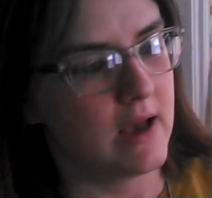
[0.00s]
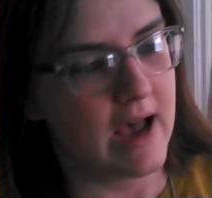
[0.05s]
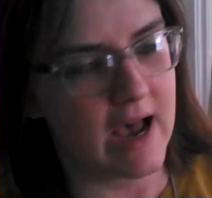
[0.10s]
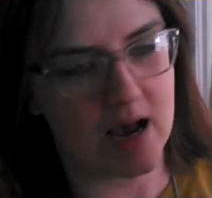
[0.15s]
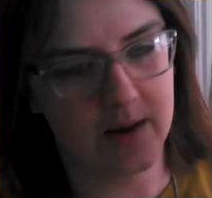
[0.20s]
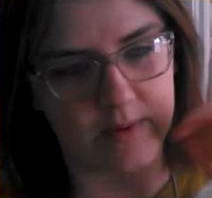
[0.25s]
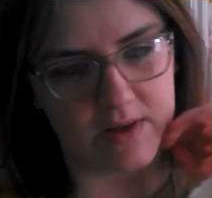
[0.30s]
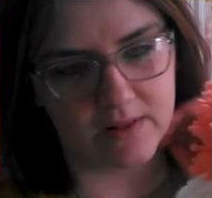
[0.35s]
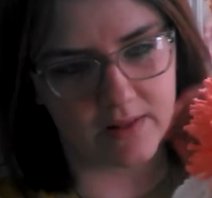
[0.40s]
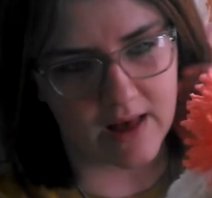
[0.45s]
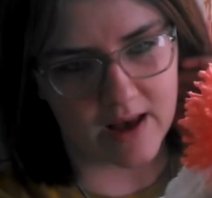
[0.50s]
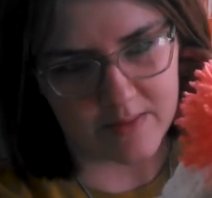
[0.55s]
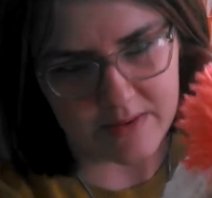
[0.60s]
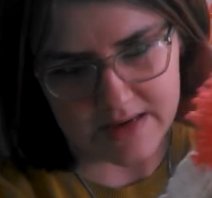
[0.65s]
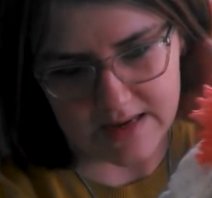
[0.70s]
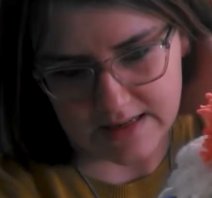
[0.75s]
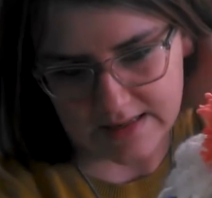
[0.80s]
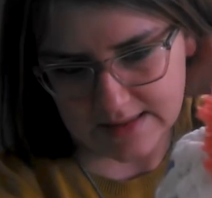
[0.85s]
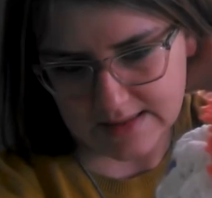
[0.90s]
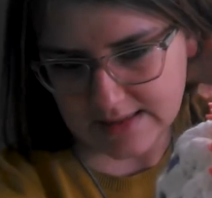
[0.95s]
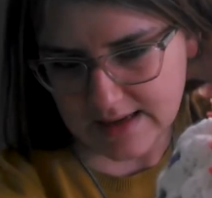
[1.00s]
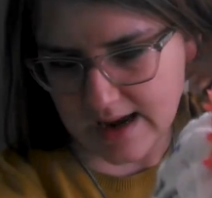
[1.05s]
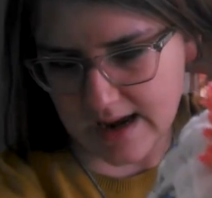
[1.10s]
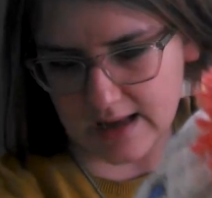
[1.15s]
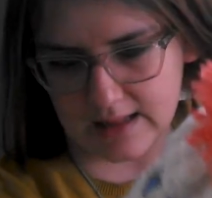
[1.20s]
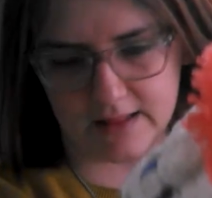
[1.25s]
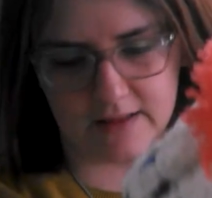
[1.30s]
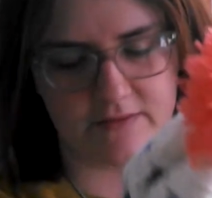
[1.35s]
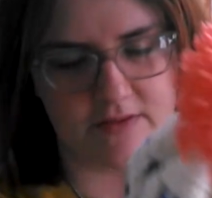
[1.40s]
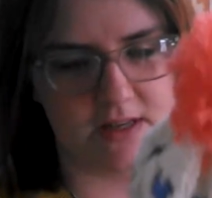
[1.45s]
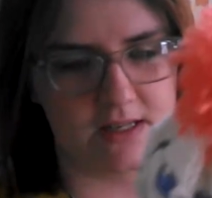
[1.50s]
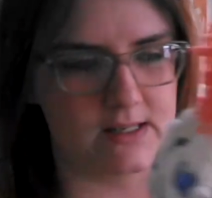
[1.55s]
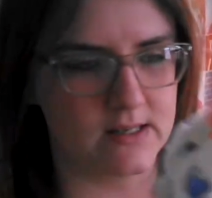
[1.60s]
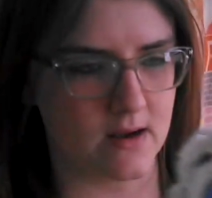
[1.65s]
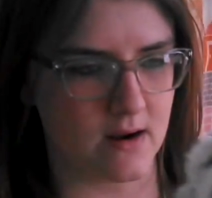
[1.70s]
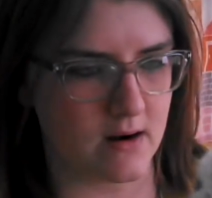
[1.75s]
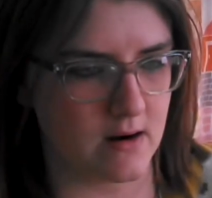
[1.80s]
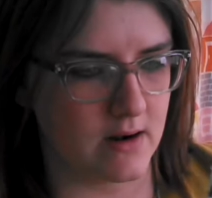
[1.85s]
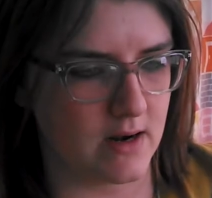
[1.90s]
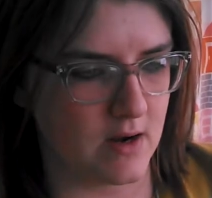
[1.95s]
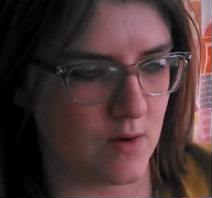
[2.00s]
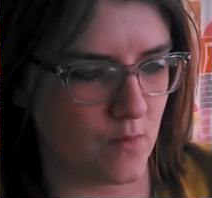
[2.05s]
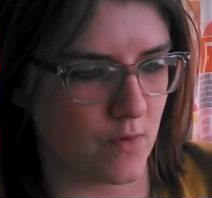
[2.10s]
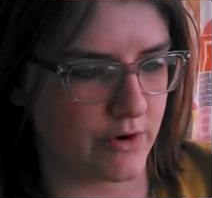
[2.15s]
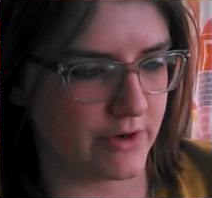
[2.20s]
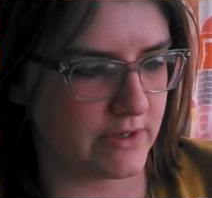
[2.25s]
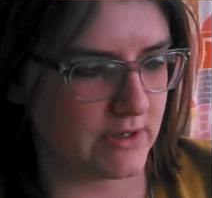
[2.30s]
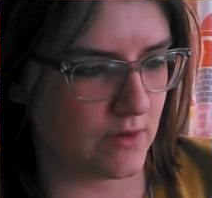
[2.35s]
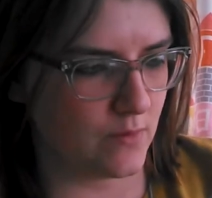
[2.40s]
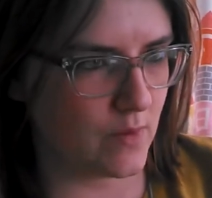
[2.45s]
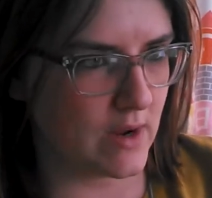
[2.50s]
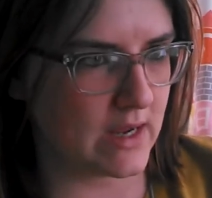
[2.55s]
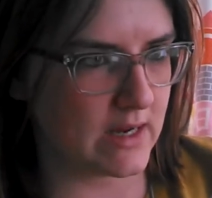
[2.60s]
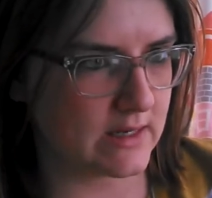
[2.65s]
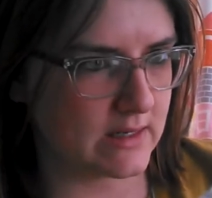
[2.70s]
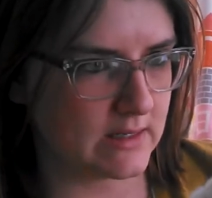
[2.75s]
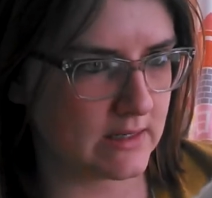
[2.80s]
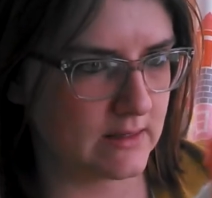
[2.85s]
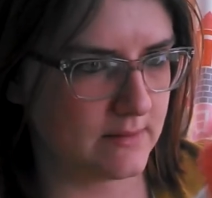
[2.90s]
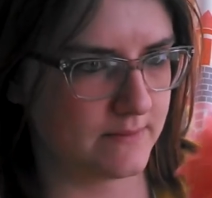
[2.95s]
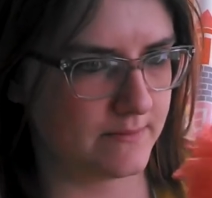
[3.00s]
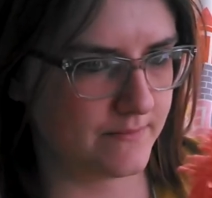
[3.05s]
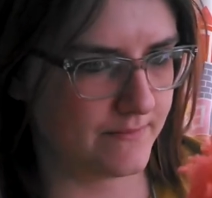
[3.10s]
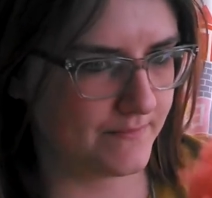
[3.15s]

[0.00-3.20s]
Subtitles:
Hobby Lobby's I Love This Yarn in worsted weight.